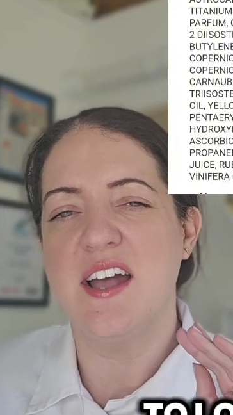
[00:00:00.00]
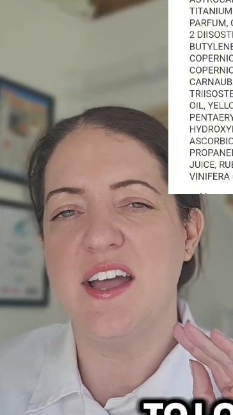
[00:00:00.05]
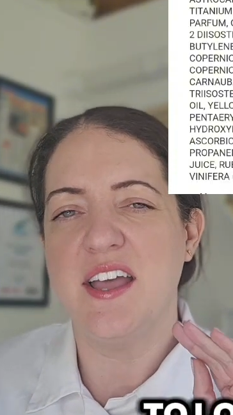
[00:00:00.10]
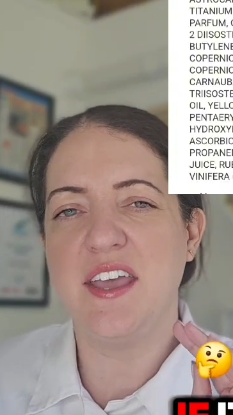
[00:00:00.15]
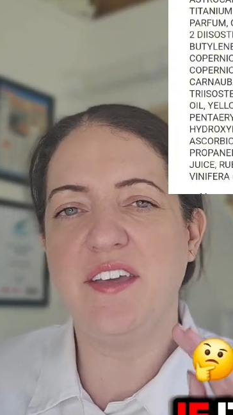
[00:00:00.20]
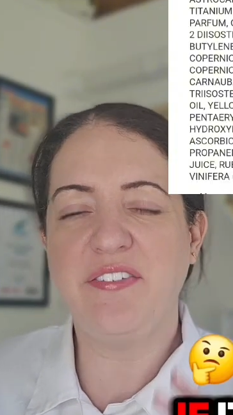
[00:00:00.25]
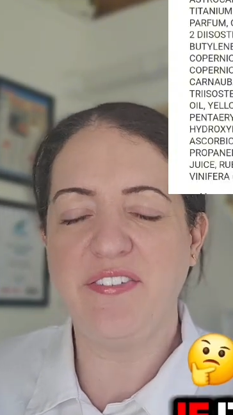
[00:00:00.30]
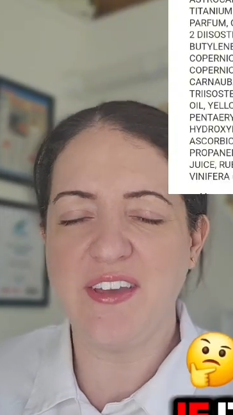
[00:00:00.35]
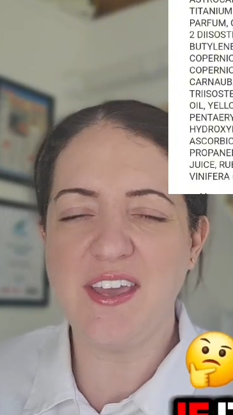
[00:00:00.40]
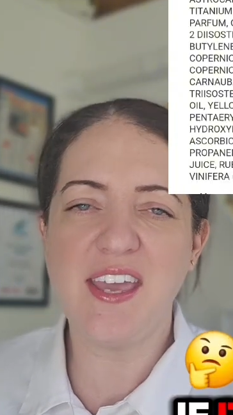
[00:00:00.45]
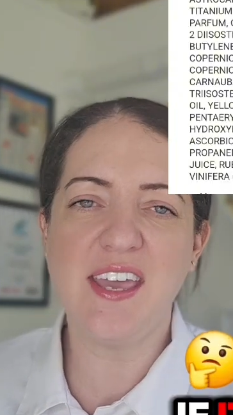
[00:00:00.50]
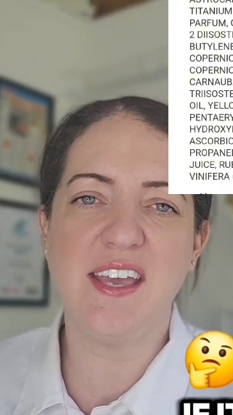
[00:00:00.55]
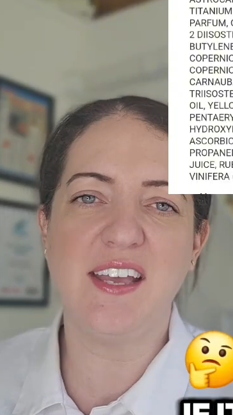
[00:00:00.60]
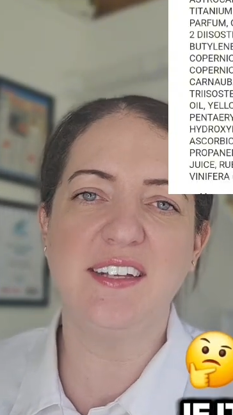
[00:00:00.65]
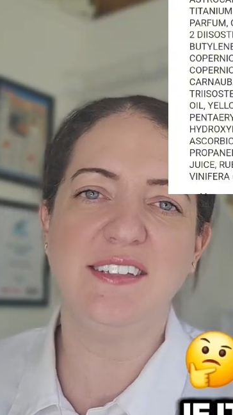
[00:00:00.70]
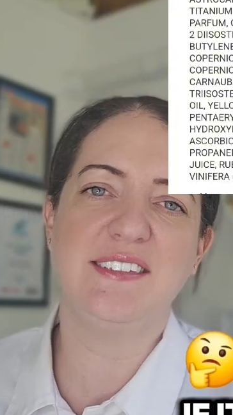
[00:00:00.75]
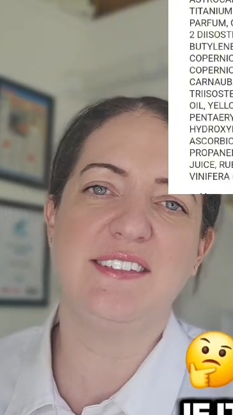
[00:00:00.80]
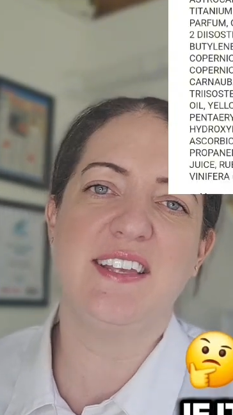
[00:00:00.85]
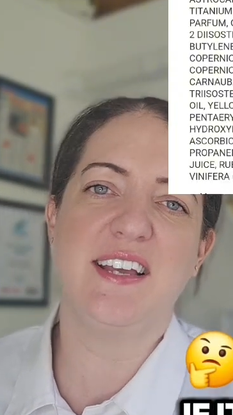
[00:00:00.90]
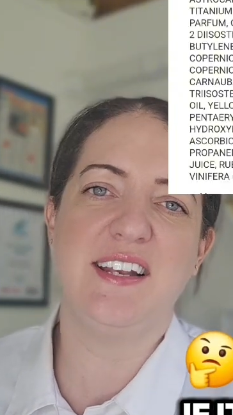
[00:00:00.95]
If it
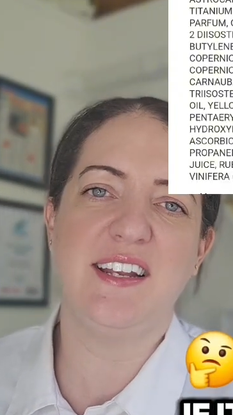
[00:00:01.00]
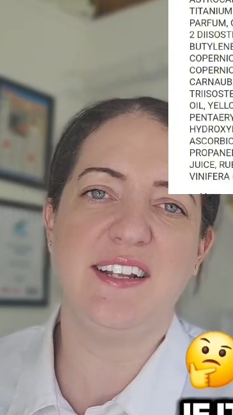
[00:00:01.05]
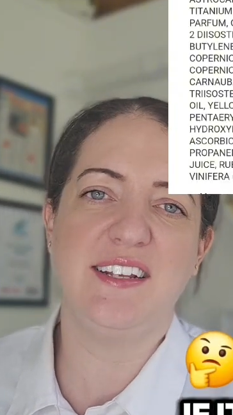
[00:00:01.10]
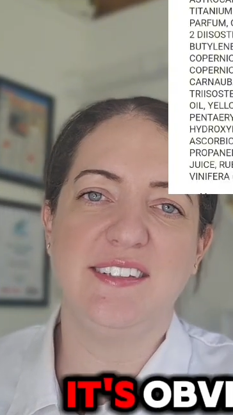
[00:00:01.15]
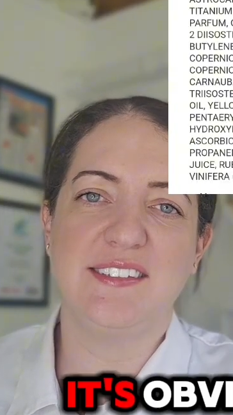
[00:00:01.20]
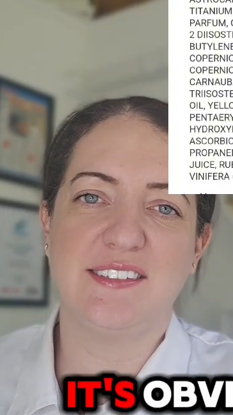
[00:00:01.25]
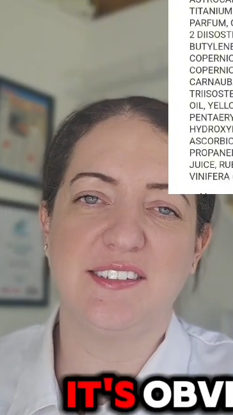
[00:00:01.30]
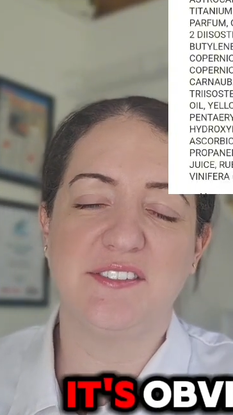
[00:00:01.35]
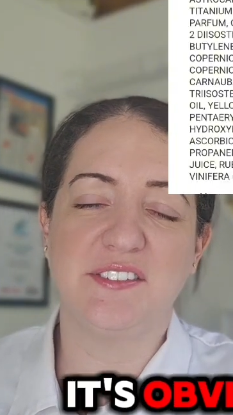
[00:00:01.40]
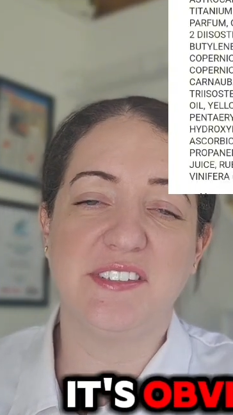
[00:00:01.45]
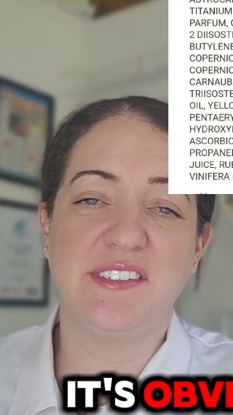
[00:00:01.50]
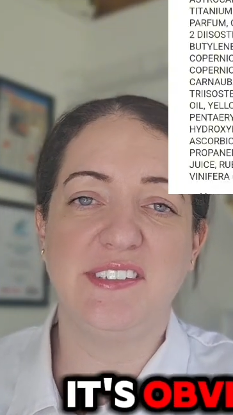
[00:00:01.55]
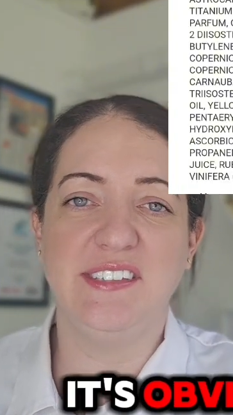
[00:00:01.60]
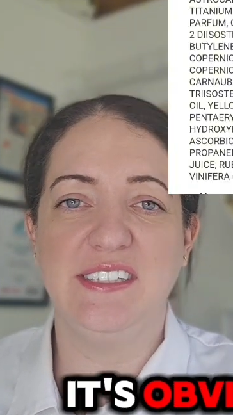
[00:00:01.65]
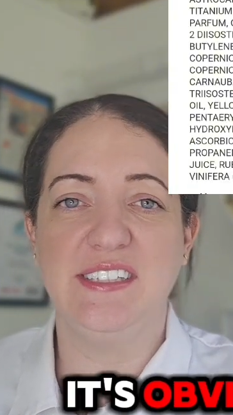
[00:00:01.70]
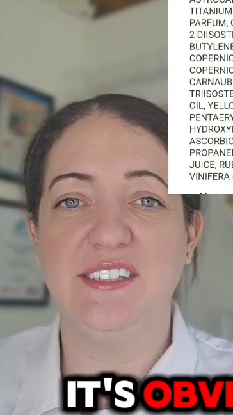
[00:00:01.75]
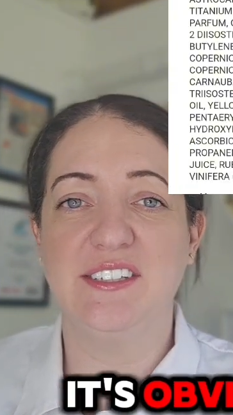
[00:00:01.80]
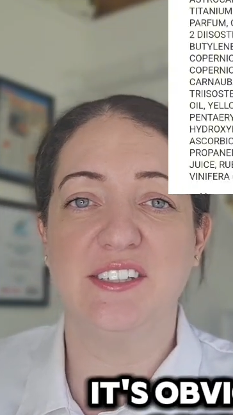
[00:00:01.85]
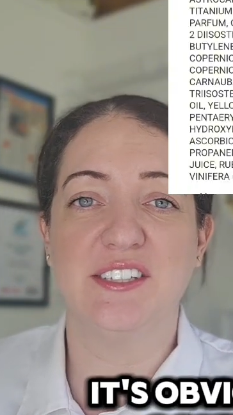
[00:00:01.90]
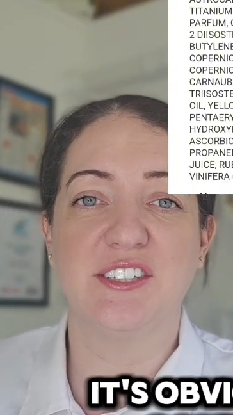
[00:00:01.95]
is, then it's
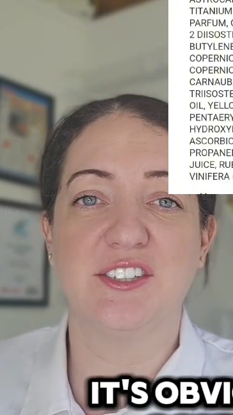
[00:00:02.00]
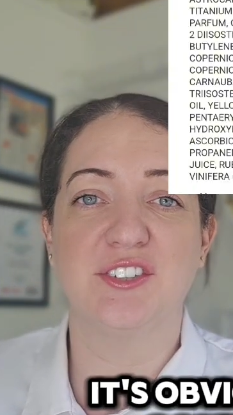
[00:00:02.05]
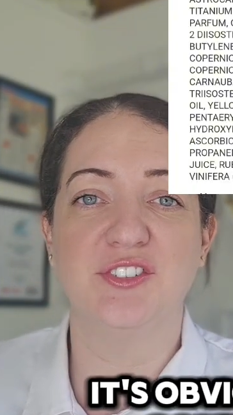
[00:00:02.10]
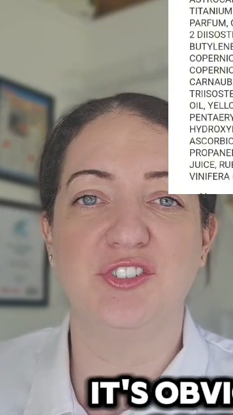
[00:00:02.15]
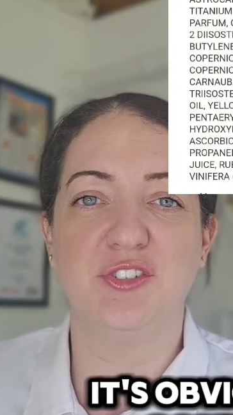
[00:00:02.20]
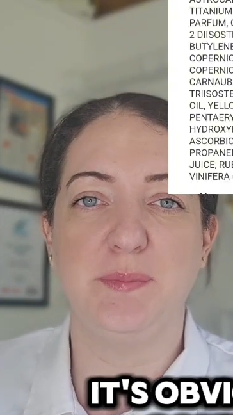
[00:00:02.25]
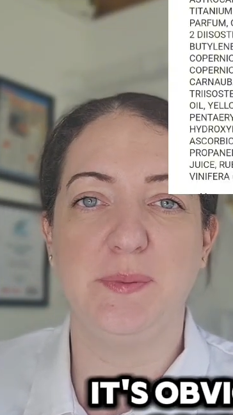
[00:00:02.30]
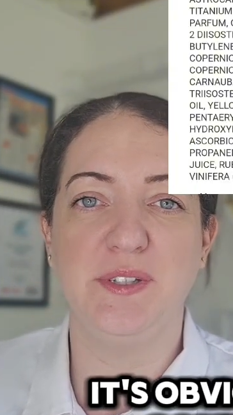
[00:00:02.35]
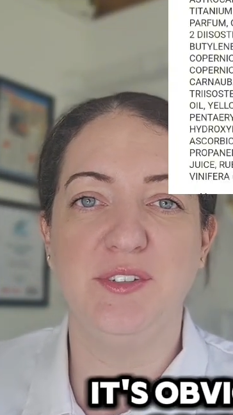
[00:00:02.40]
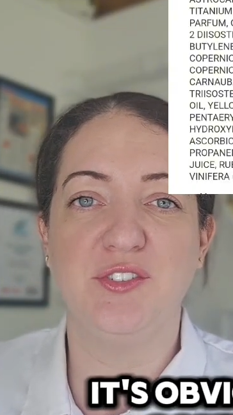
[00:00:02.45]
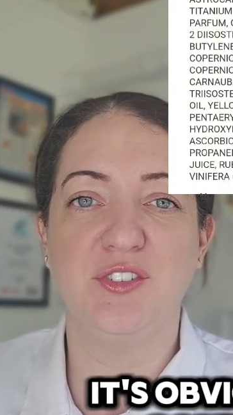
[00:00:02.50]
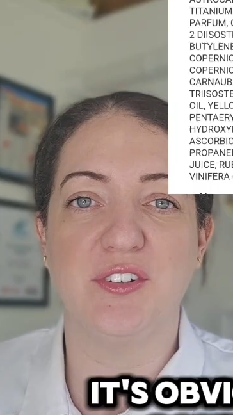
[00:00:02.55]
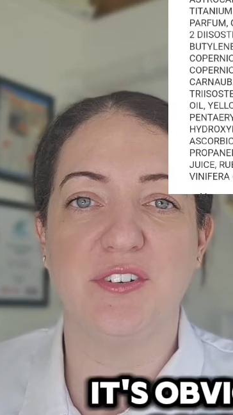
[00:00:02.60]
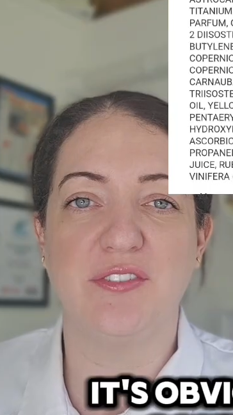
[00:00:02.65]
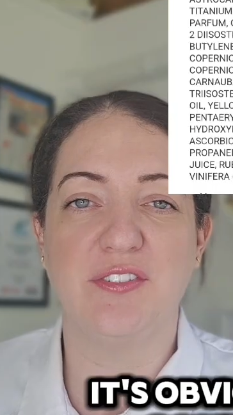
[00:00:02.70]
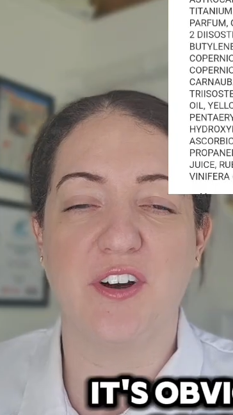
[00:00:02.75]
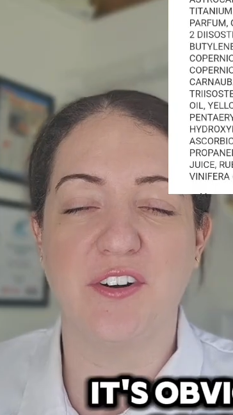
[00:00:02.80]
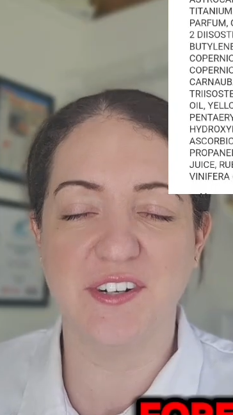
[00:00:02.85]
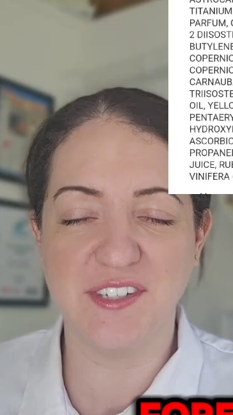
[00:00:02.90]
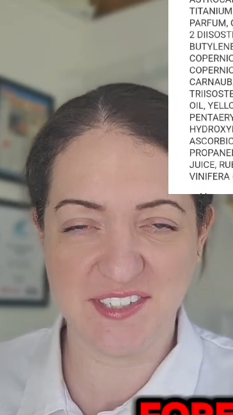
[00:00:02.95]
obviously going to contribute to
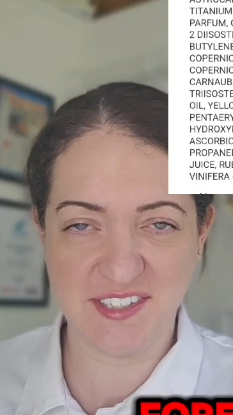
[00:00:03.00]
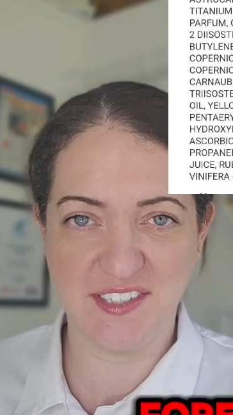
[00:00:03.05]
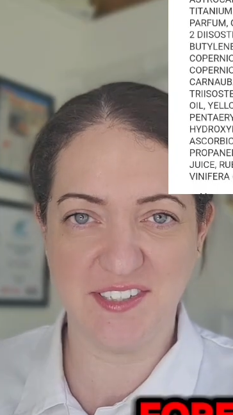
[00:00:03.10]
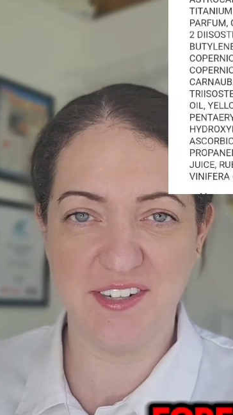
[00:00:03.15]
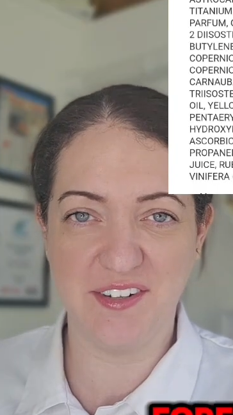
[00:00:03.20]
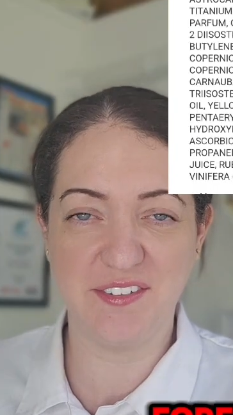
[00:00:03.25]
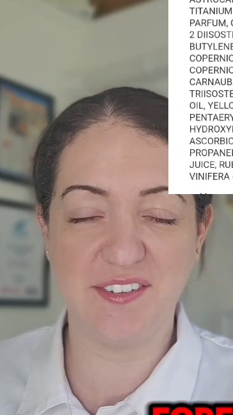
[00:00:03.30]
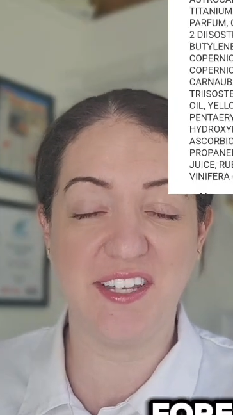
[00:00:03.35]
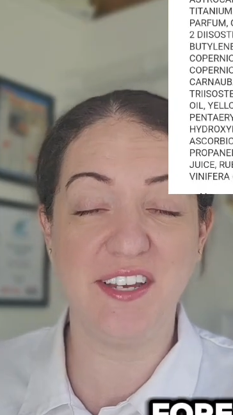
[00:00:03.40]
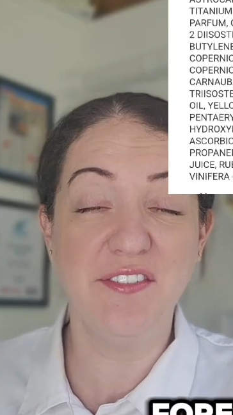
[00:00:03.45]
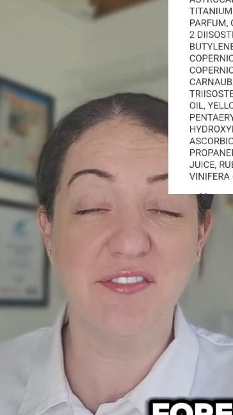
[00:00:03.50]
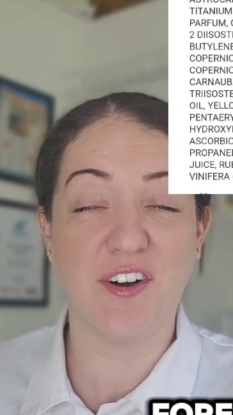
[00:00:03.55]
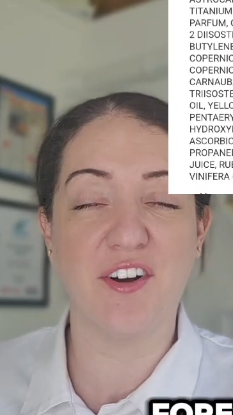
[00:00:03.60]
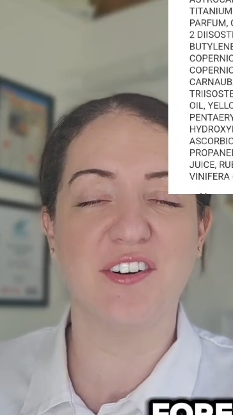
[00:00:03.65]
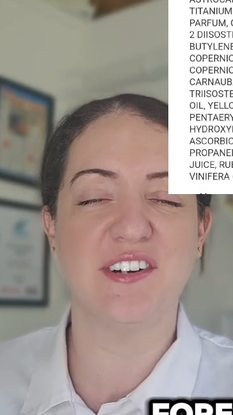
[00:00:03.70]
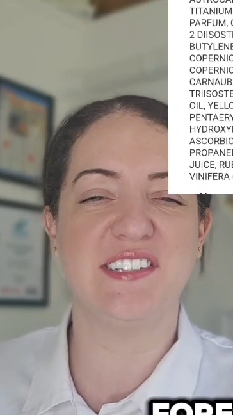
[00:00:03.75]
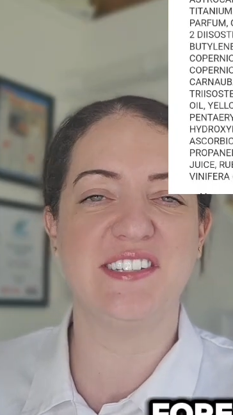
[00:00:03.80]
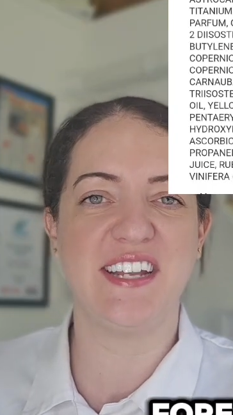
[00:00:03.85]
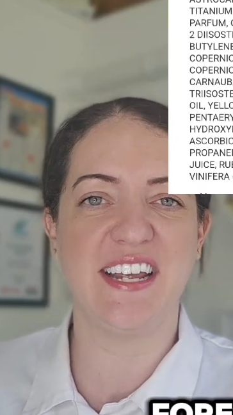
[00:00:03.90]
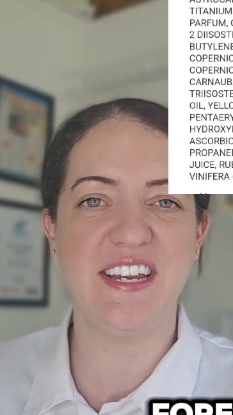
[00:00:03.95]
forest
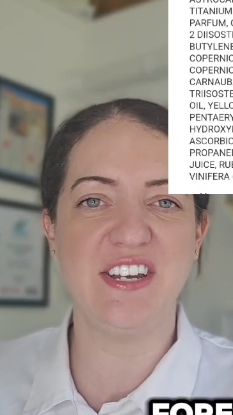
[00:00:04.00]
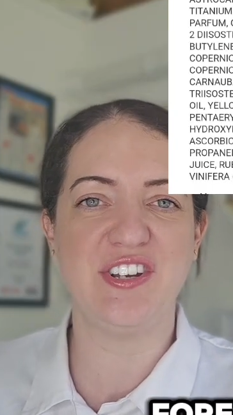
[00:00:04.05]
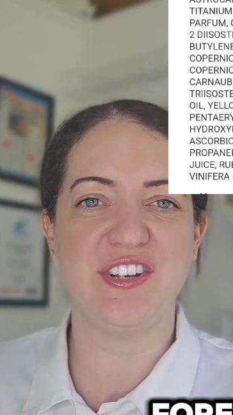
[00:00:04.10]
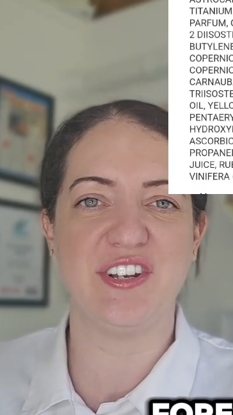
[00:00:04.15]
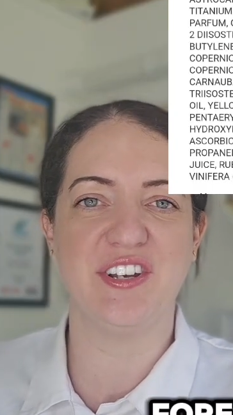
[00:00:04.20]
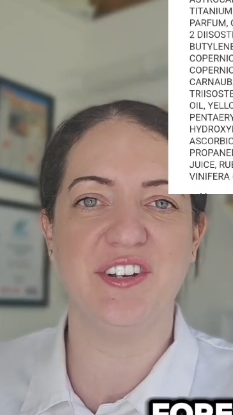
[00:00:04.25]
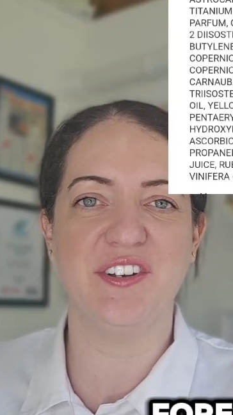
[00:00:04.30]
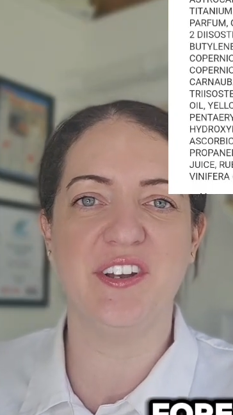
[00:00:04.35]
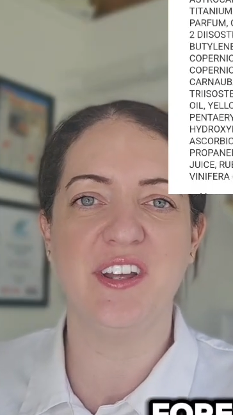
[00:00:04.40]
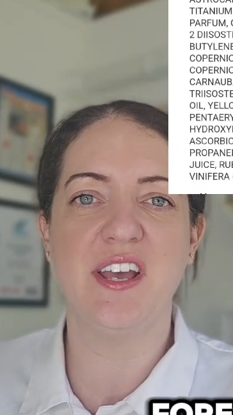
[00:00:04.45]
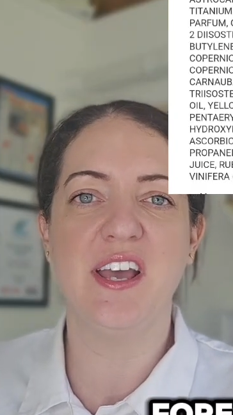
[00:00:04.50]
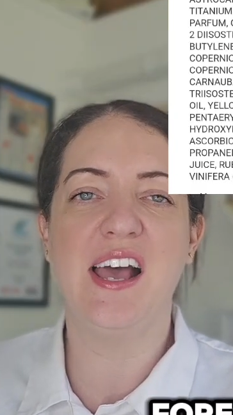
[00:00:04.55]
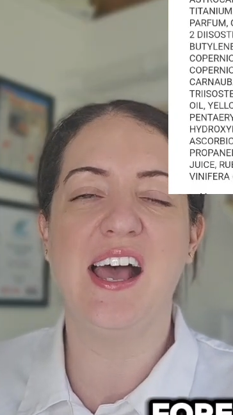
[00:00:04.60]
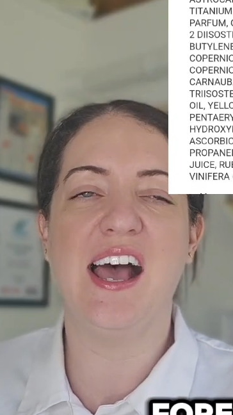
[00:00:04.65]
deforestation,